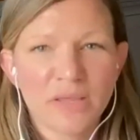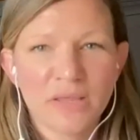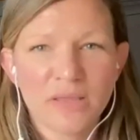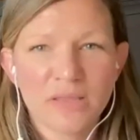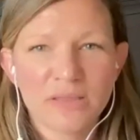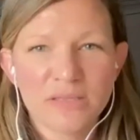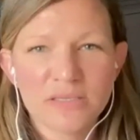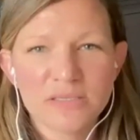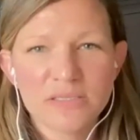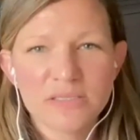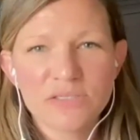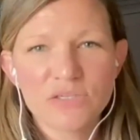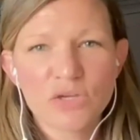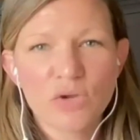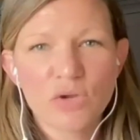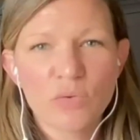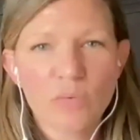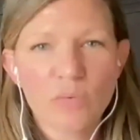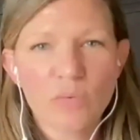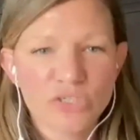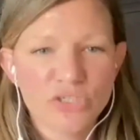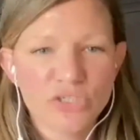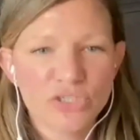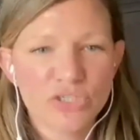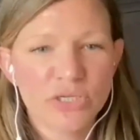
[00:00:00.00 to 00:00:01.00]
This is a
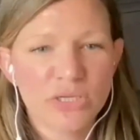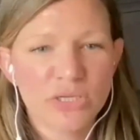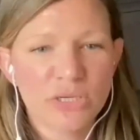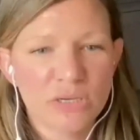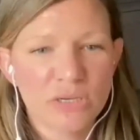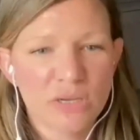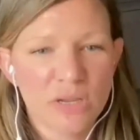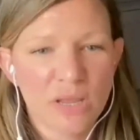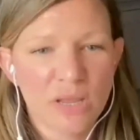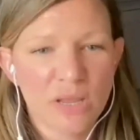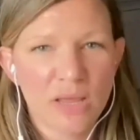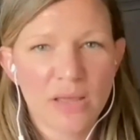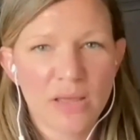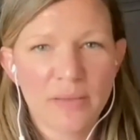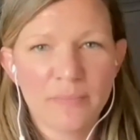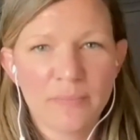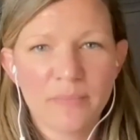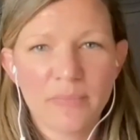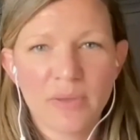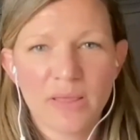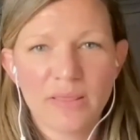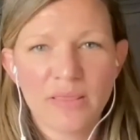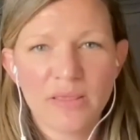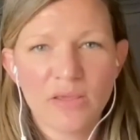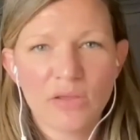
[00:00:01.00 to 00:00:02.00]
question
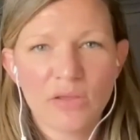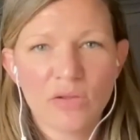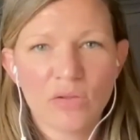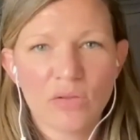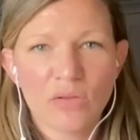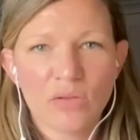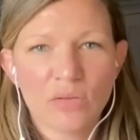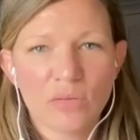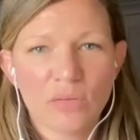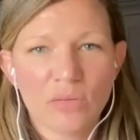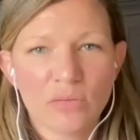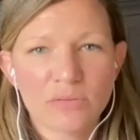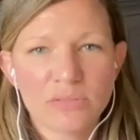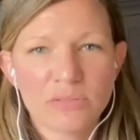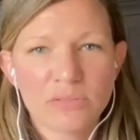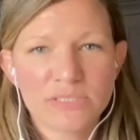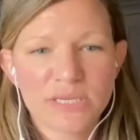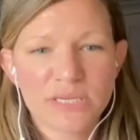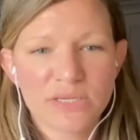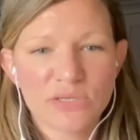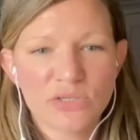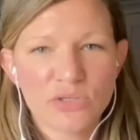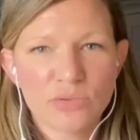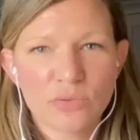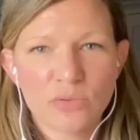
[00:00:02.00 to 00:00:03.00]
I think I'll
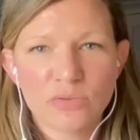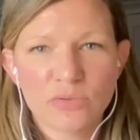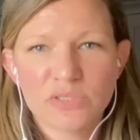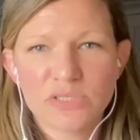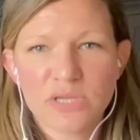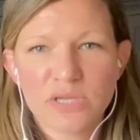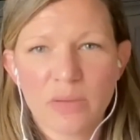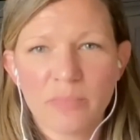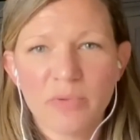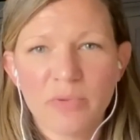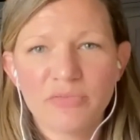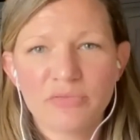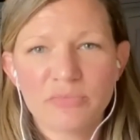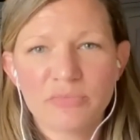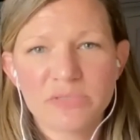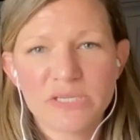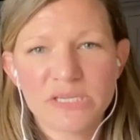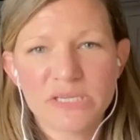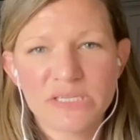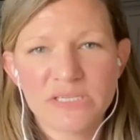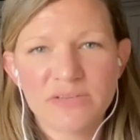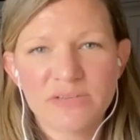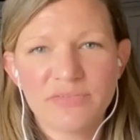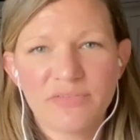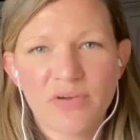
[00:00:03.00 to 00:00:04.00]
send to Osama from
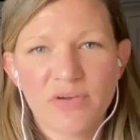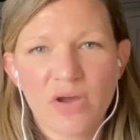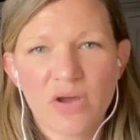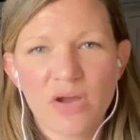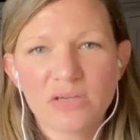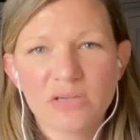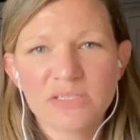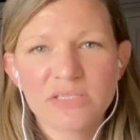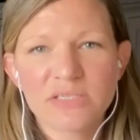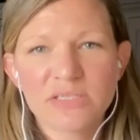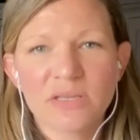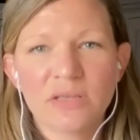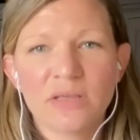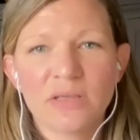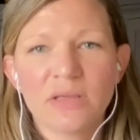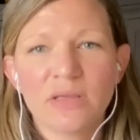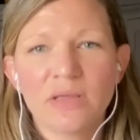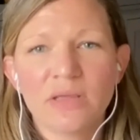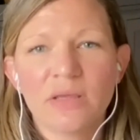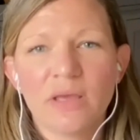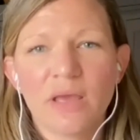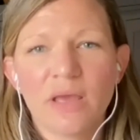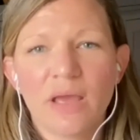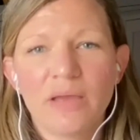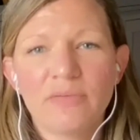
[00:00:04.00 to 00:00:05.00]
Tacey Fox.
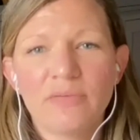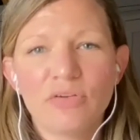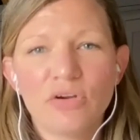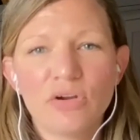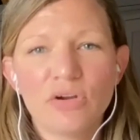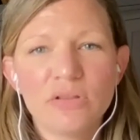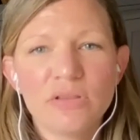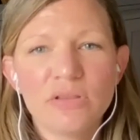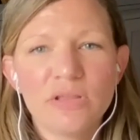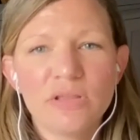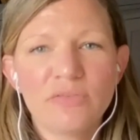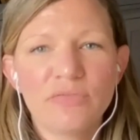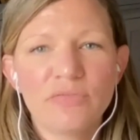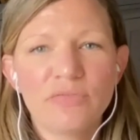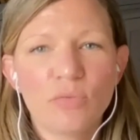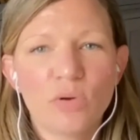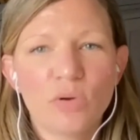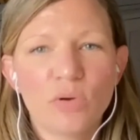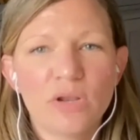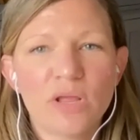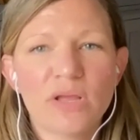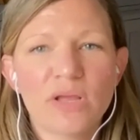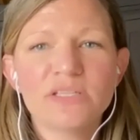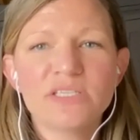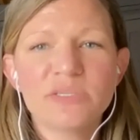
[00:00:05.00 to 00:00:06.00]
I've heard that for
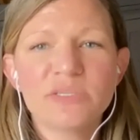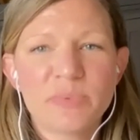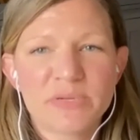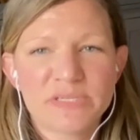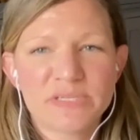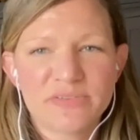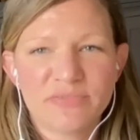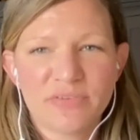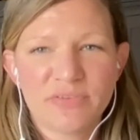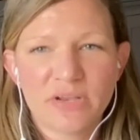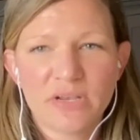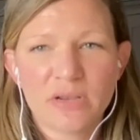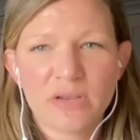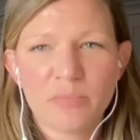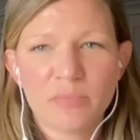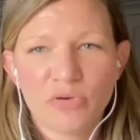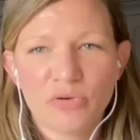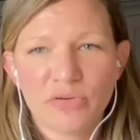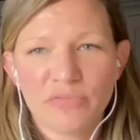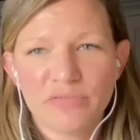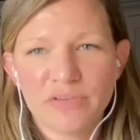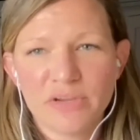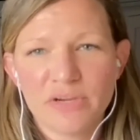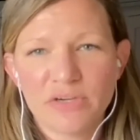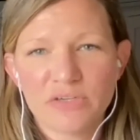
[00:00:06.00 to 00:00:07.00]
an unspecified number
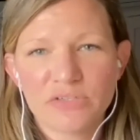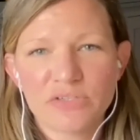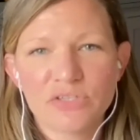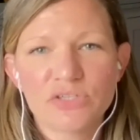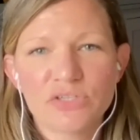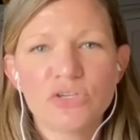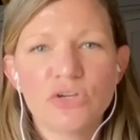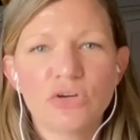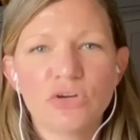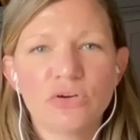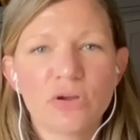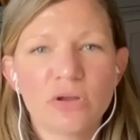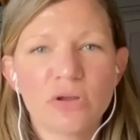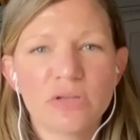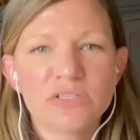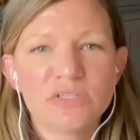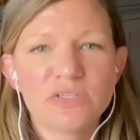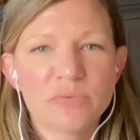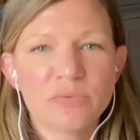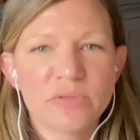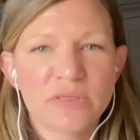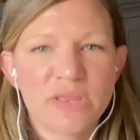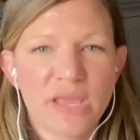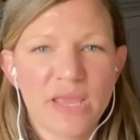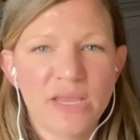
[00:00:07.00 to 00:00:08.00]
of years, neurons
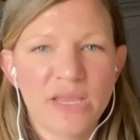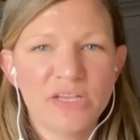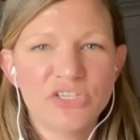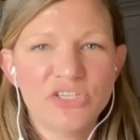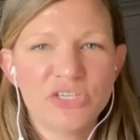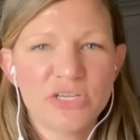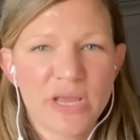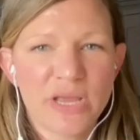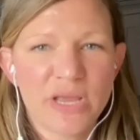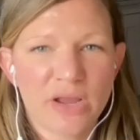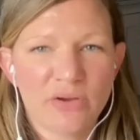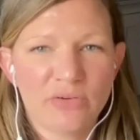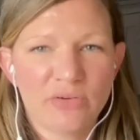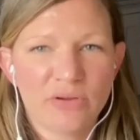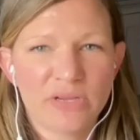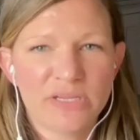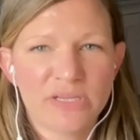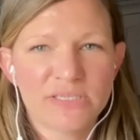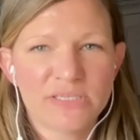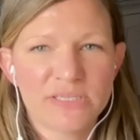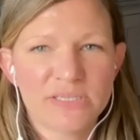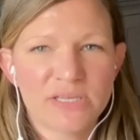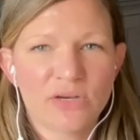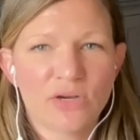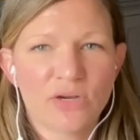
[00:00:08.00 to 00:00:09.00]
with the HD
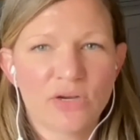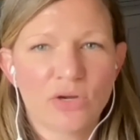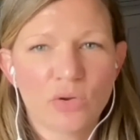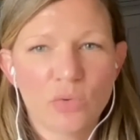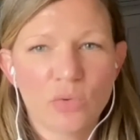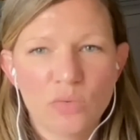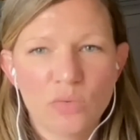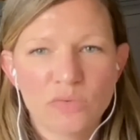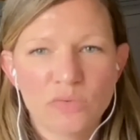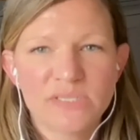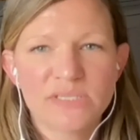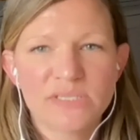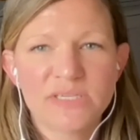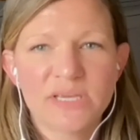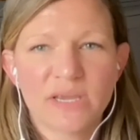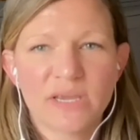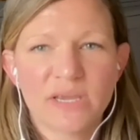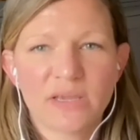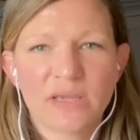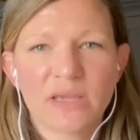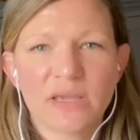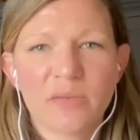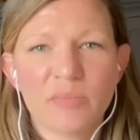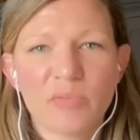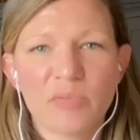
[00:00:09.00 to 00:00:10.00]
aggregates that are, quote, sick
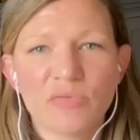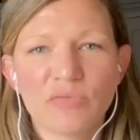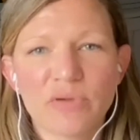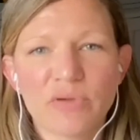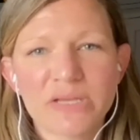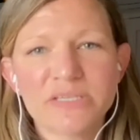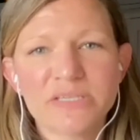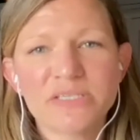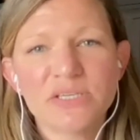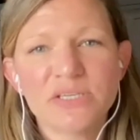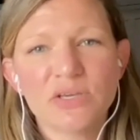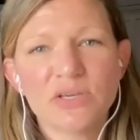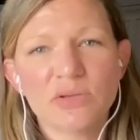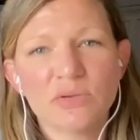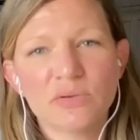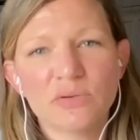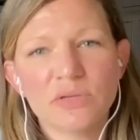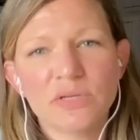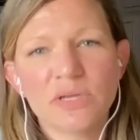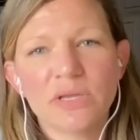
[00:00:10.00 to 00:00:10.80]
can be rescued.